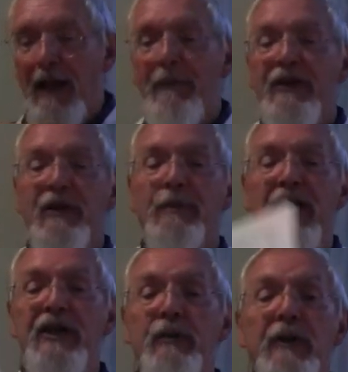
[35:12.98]
that better
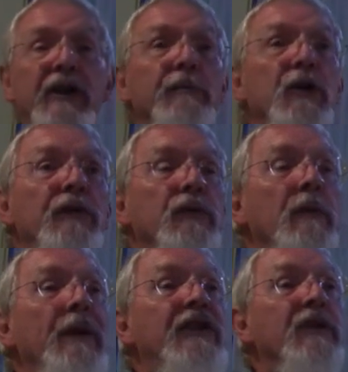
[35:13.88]
place, we can move to a
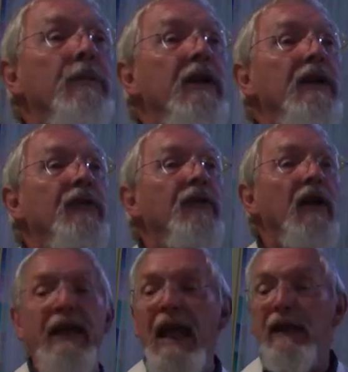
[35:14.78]
better place
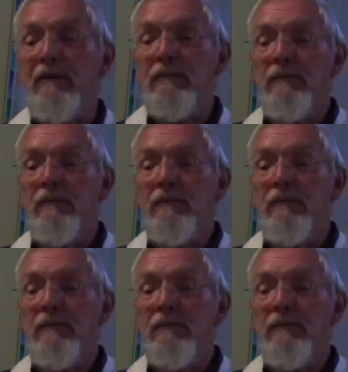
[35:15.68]
again,